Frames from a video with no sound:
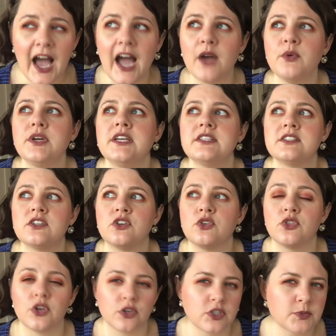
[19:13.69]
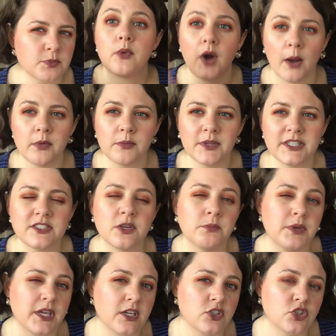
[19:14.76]
I would consider those probably to
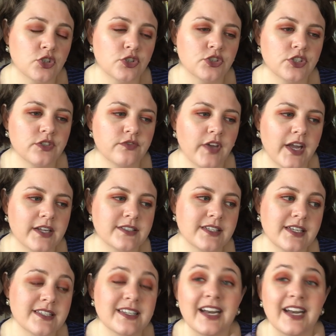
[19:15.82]
be intrusion fantasies,